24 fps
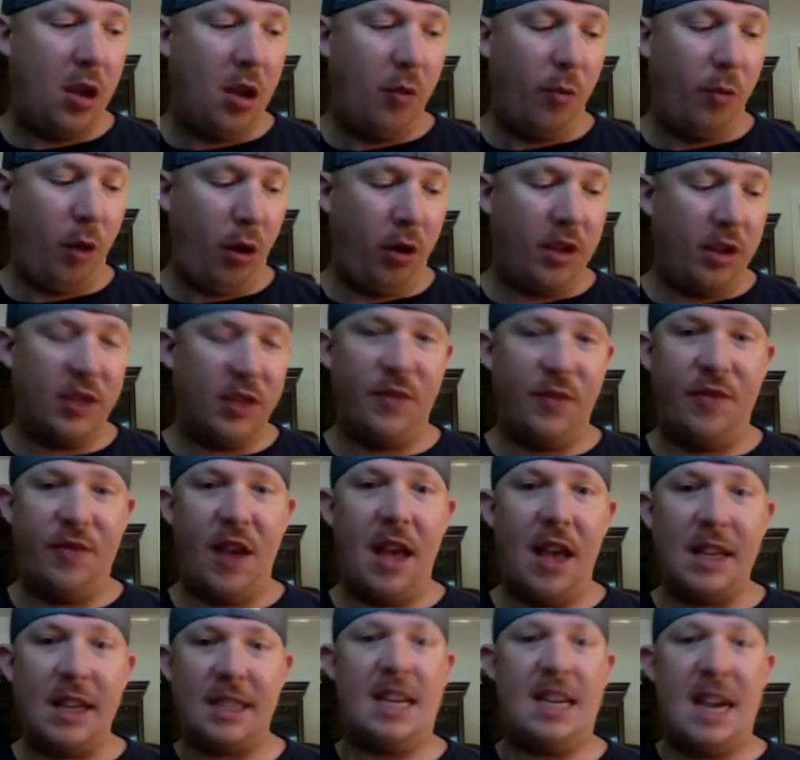on his
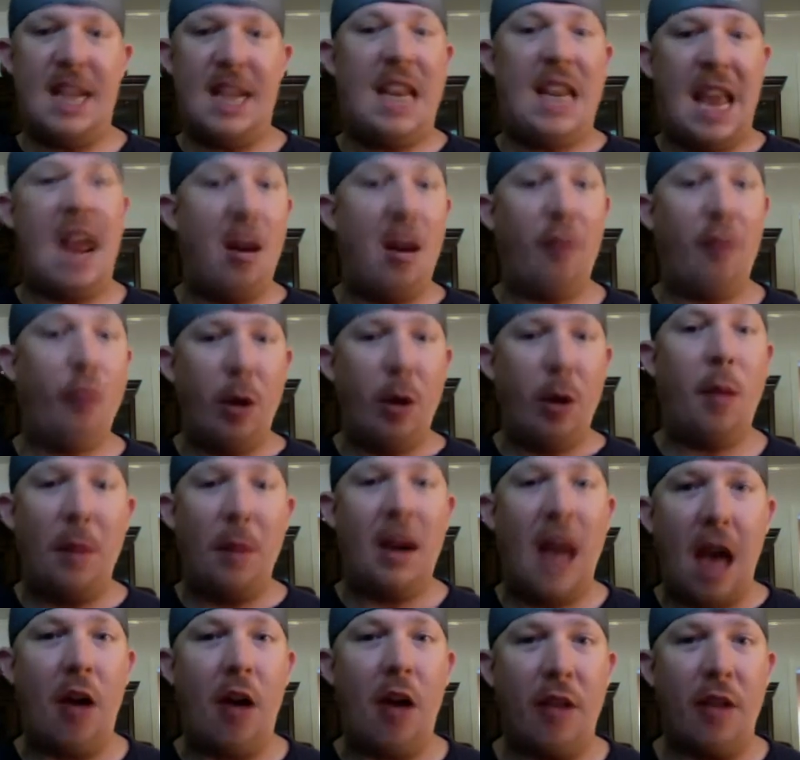vest and he can't rub it out.